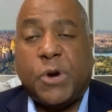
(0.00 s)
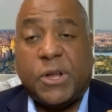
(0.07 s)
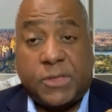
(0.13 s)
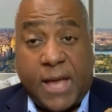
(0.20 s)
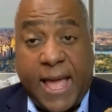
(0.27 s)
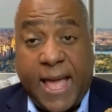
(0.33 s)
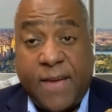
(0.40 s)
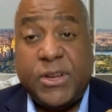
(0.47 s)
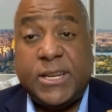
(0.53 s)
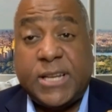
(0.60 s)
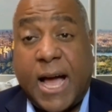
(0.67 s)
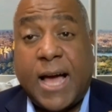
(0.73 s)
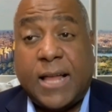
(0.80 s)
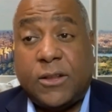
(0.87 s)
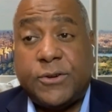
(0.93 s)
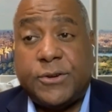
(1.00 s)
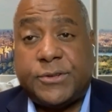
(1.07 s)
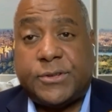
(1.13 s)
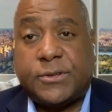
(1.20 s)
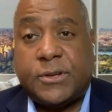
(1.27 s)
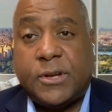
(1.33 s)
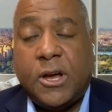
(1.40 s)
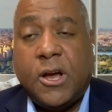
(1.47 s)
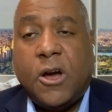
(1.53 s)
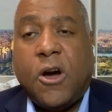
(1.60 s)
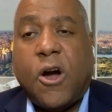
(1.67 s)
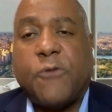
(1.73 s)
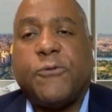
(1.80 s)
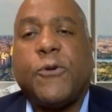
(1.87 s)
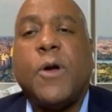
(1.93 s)
But the heavy dollars
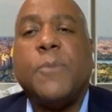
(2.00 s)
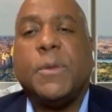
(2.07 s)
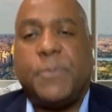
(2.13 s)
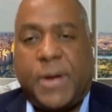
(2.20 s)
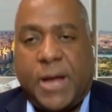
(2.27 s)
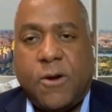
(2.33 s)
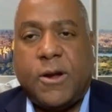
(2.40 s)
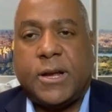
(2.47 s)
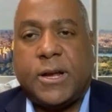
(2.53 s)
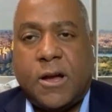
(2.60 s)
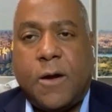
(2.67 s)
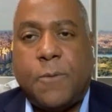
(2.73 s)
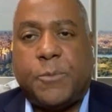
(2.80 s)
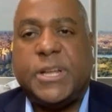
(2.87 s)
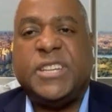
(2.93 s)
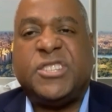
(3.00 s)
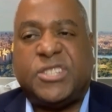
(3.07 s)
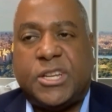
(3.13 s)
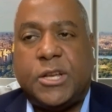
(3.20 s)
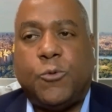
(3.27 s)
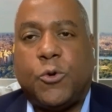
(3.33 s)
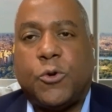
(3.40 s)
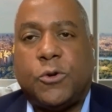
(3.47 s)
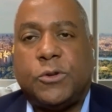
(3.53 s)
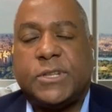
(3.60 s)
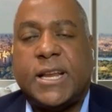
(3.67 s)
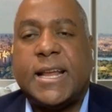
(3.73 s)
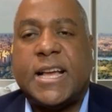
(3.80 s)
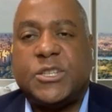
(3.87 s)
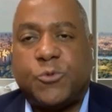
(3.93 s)
are from the parent company,
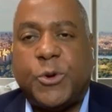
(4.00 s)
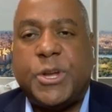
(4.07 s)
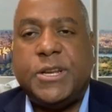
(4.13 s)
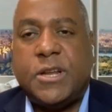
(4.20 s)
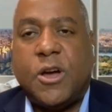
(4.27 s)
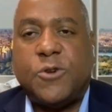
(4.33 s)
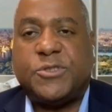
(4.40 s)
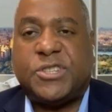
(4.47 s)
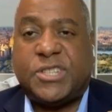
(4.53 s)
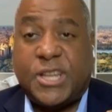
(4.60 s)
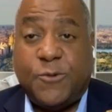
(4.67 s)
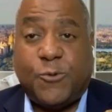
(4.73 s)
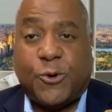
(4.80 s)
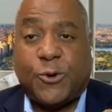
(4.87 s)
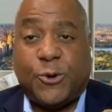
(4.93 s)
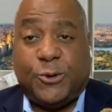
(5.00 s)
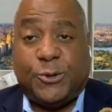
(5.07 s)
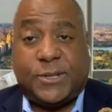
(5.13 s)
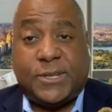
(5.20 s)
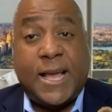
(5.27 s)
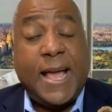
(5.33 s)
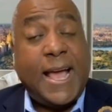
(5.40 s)
SeaWorld. And as we know, SeaWorld